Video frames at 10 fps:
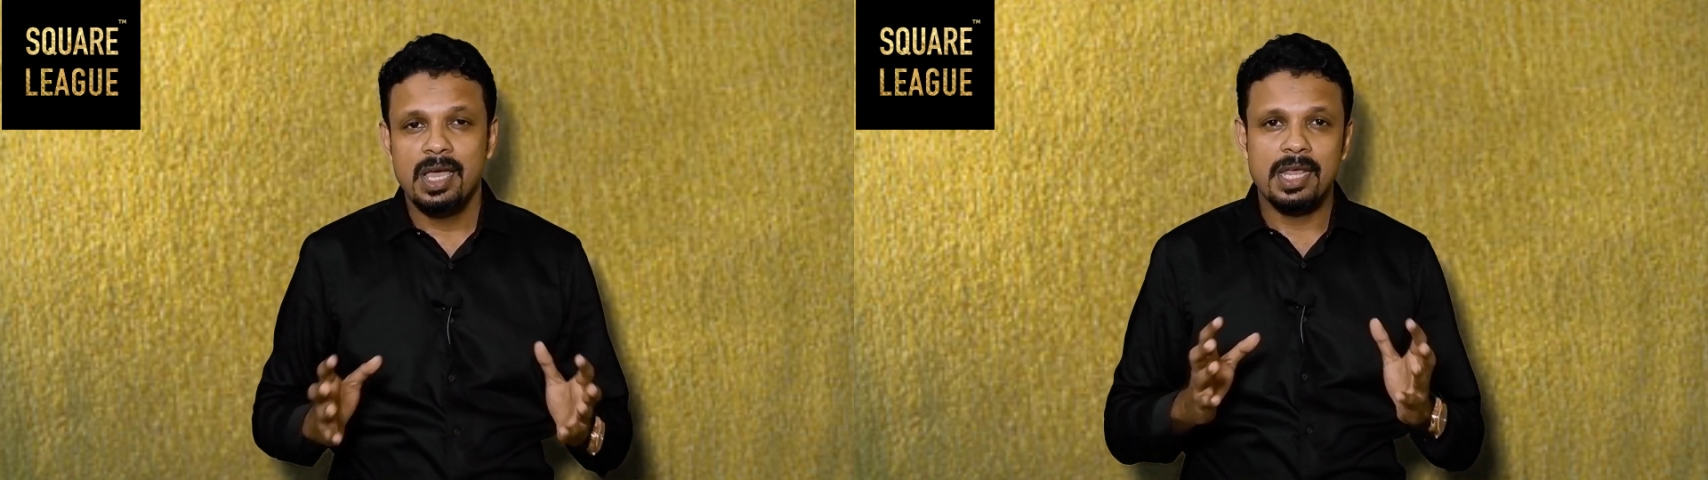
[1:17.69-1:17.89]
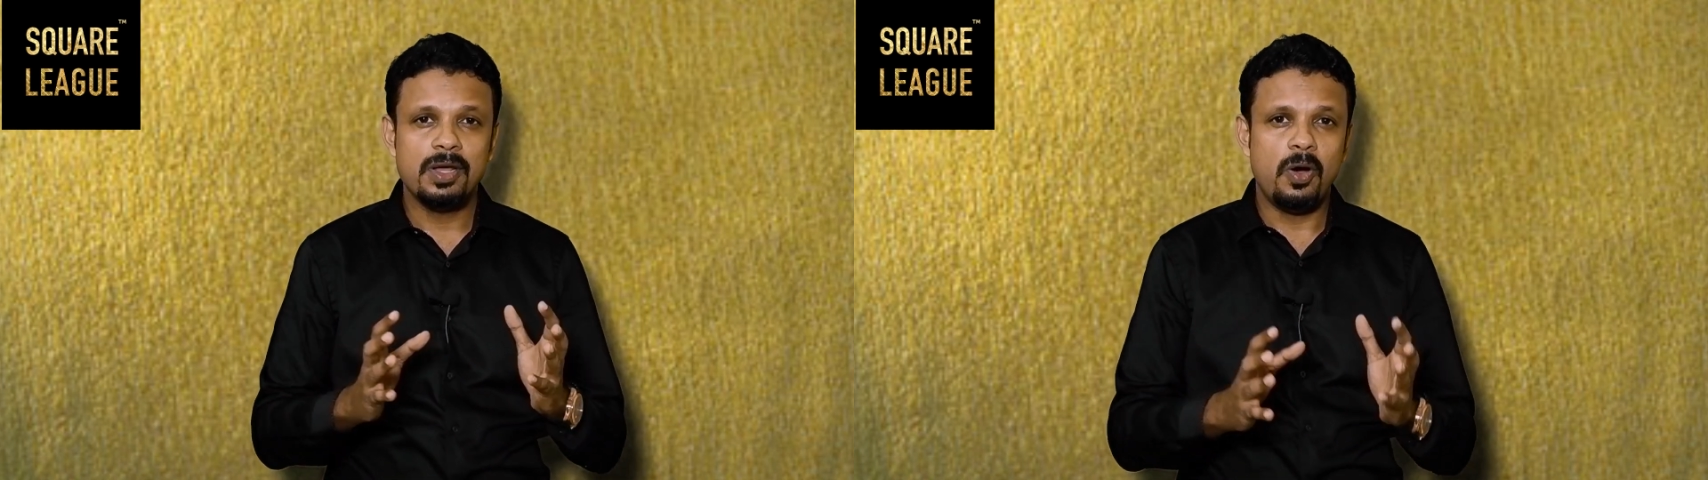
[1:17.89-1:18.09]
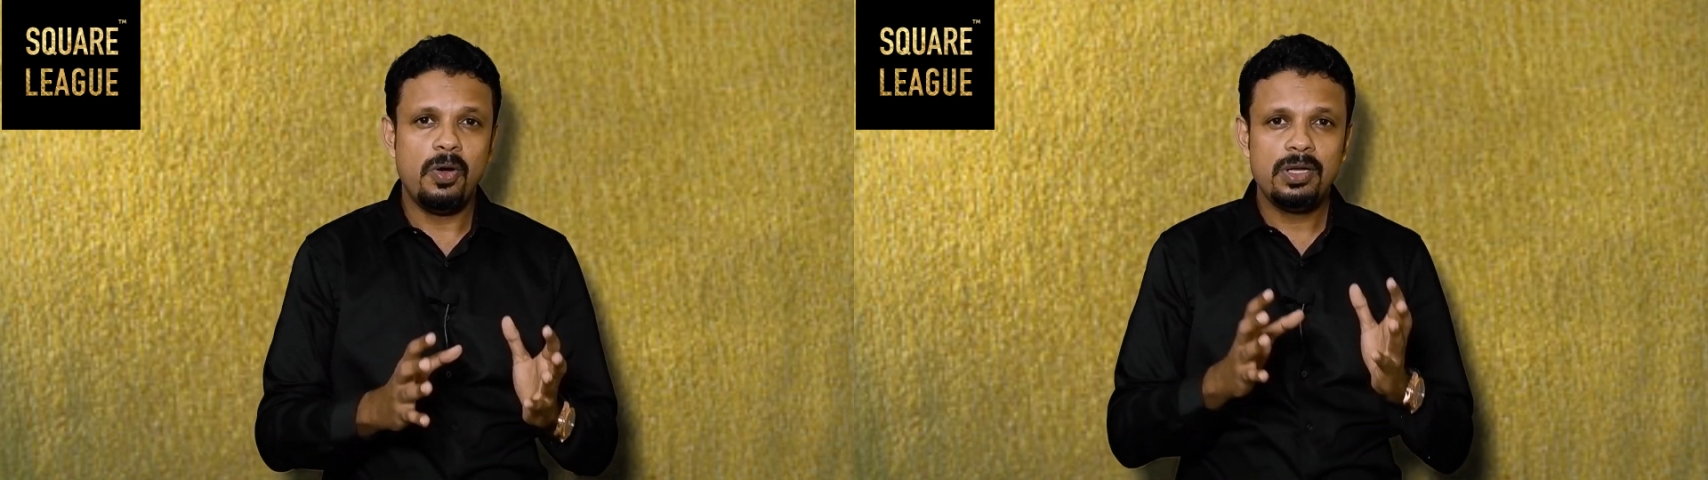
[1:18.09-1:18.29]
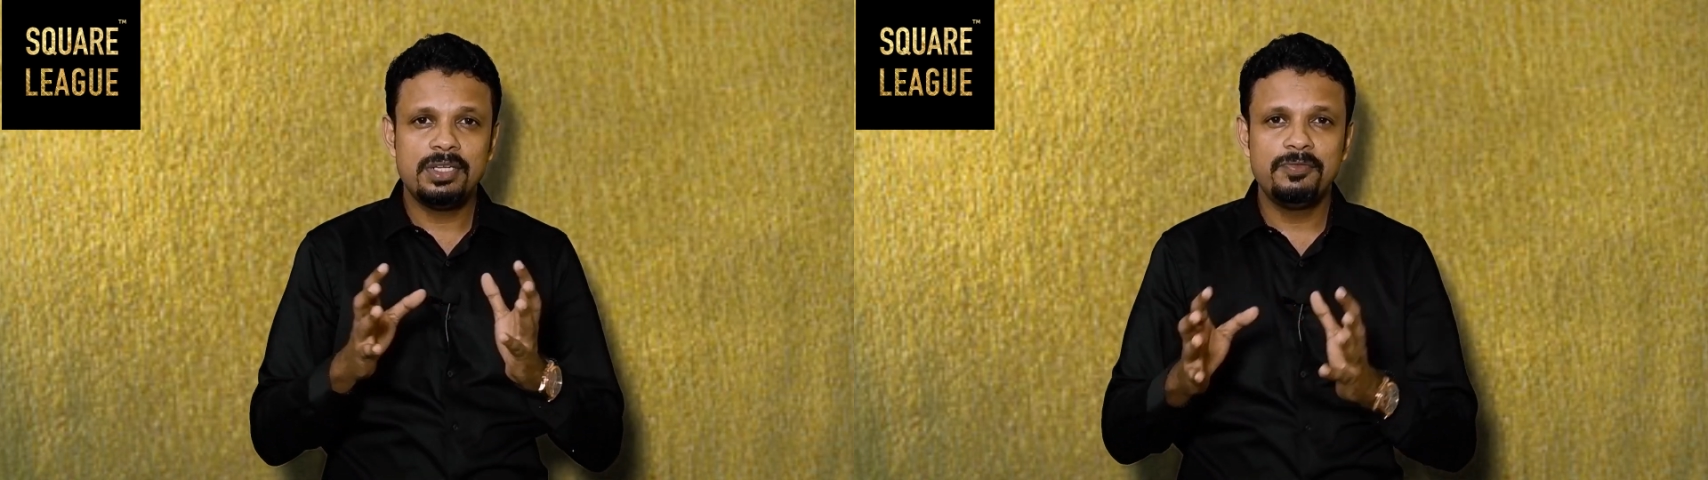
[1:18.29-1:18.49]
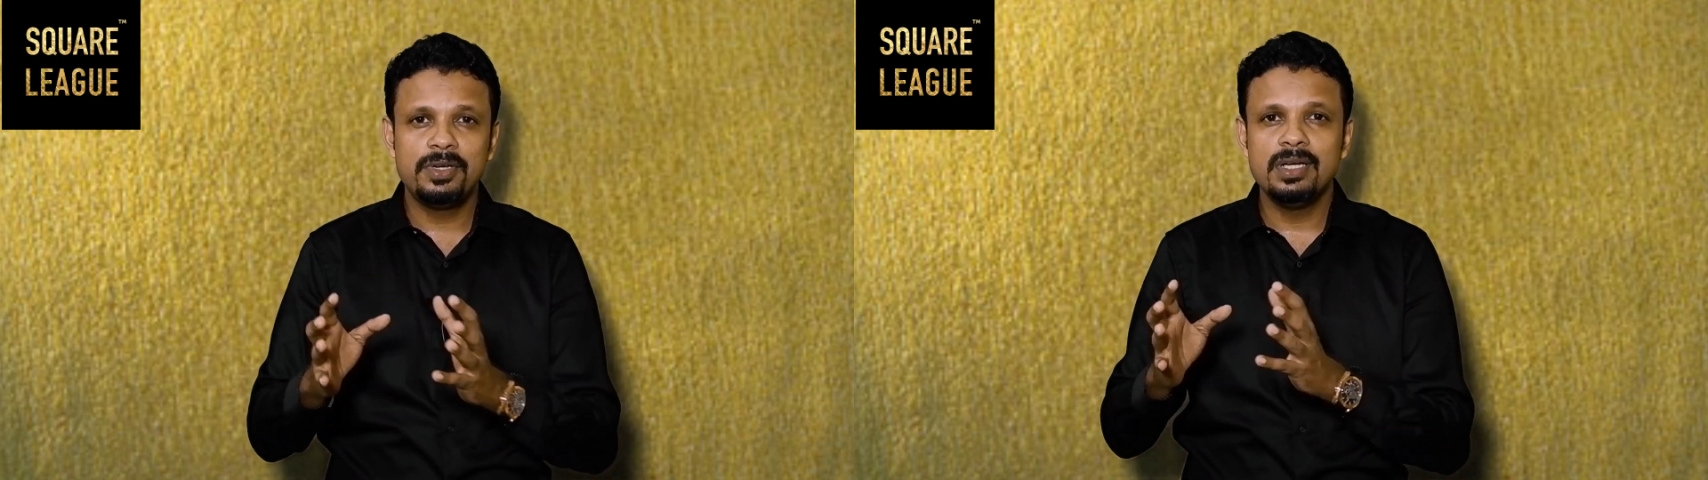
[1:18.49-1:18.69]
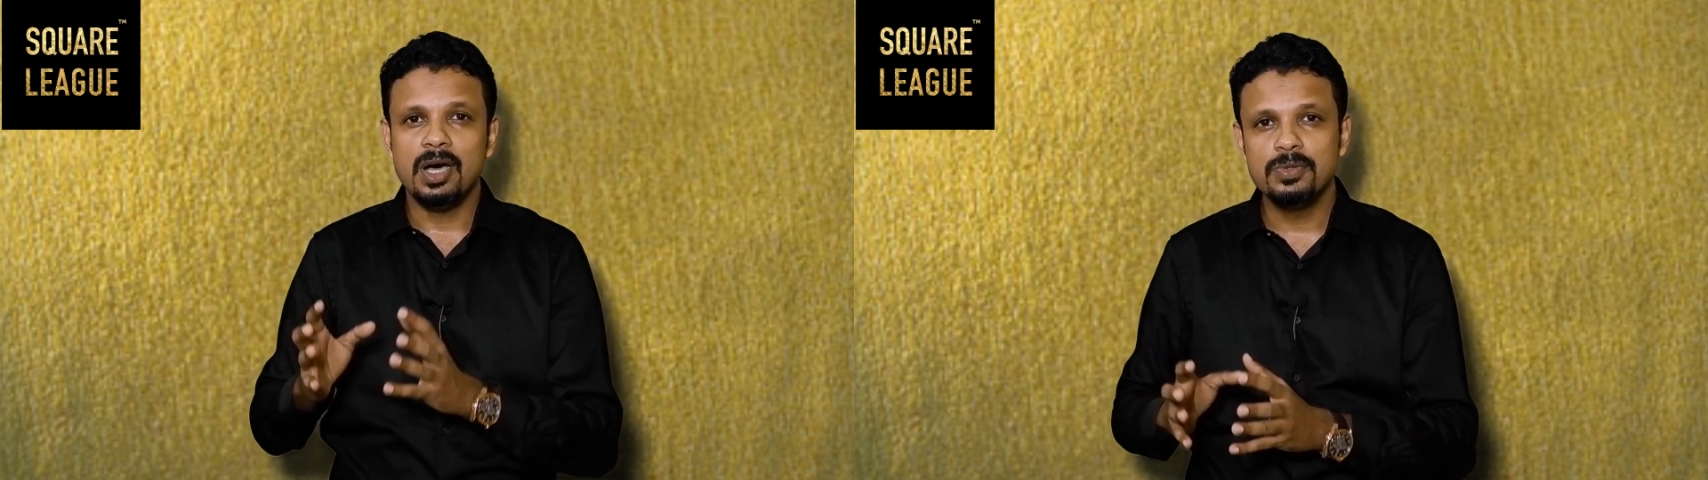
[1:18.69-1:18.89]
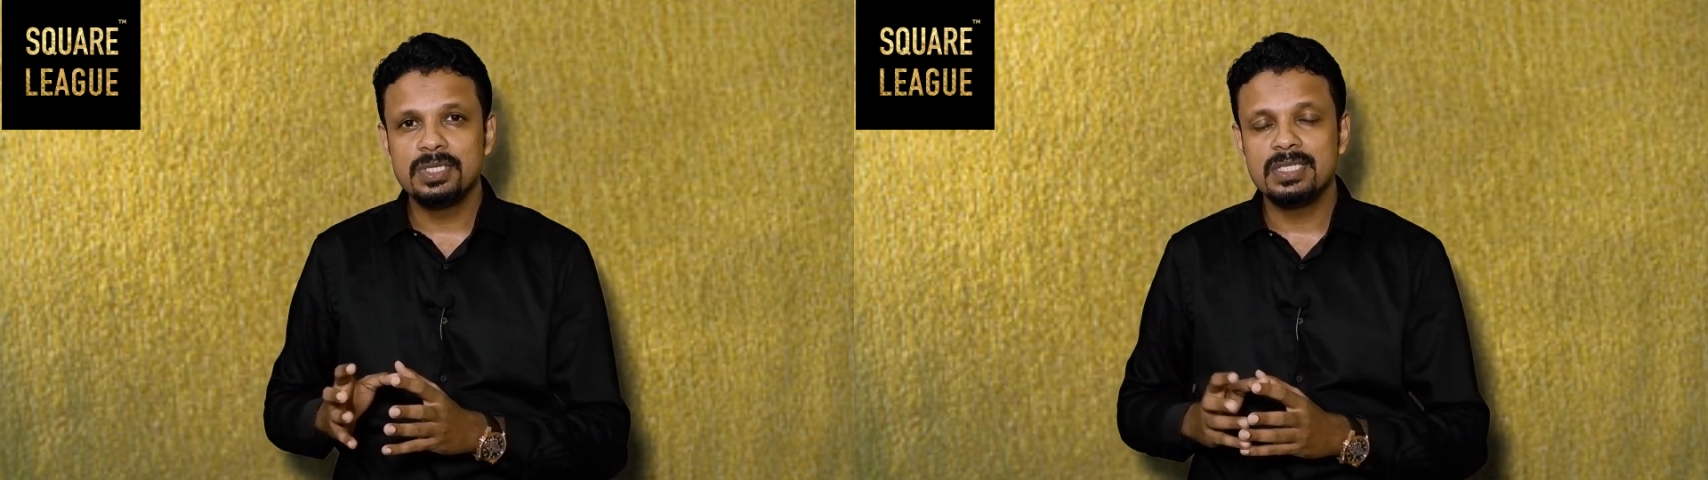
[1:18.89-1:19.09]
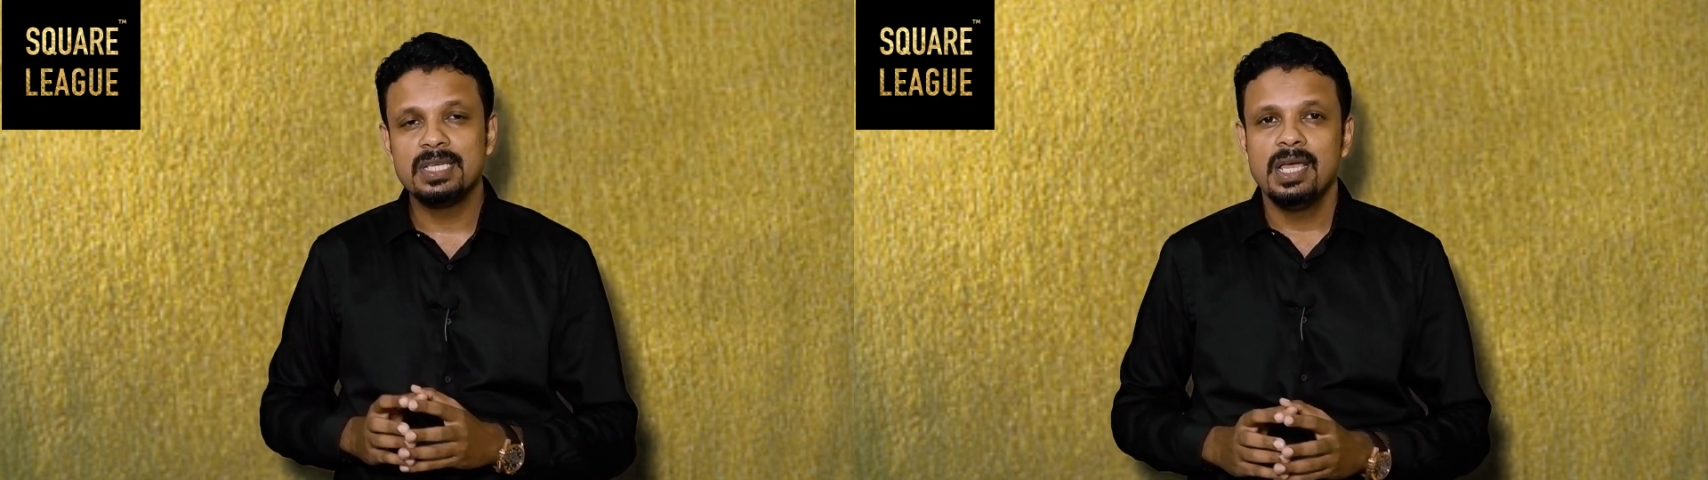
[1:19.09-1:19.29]
and all different
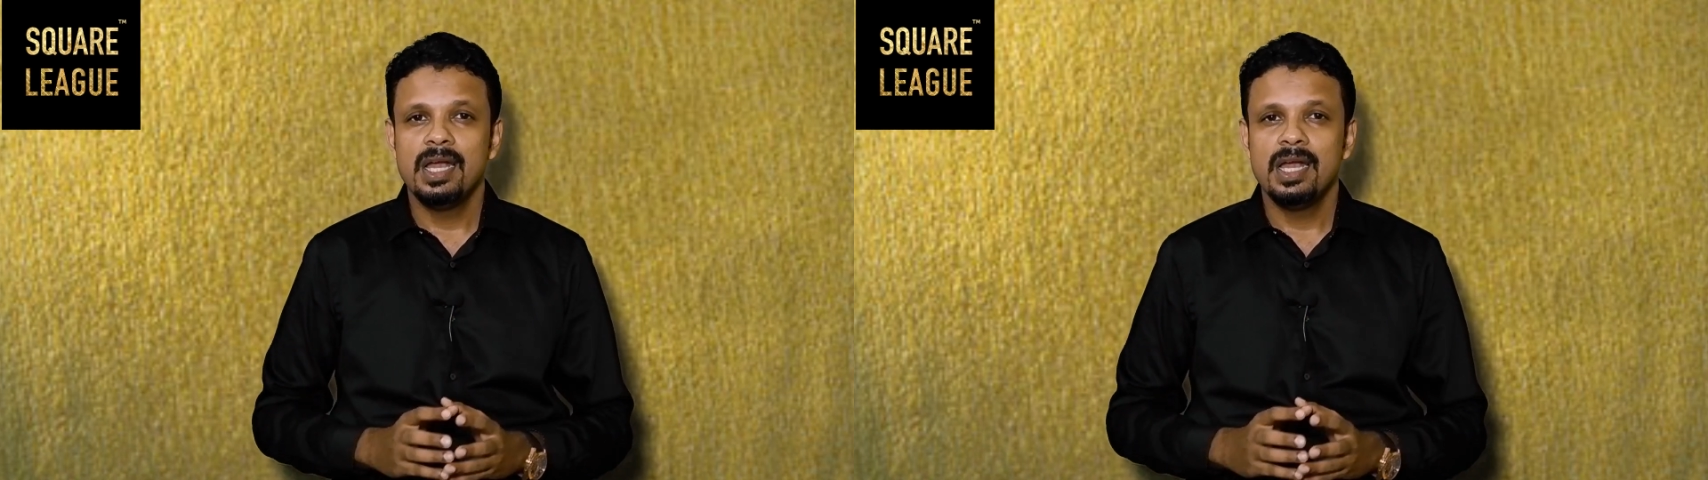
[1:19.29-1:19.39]
houses